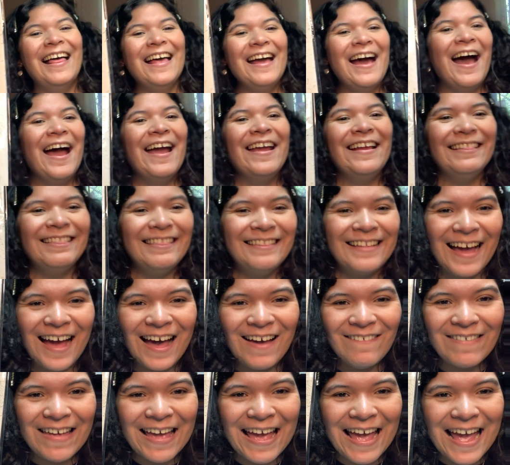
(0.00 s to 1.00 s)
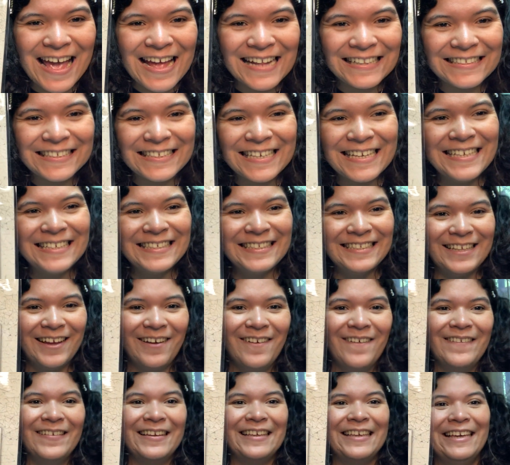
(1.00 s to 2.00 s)
I love it. He's
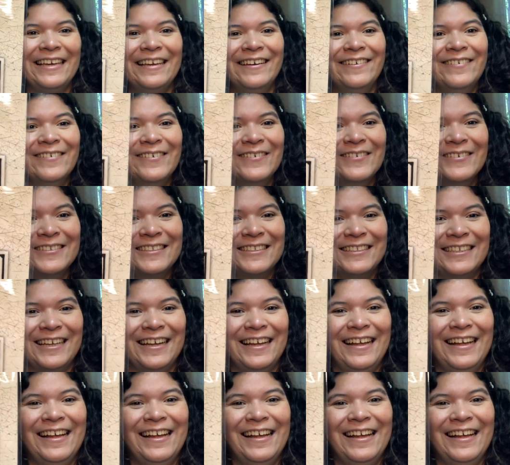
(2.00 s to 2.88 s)
so cute.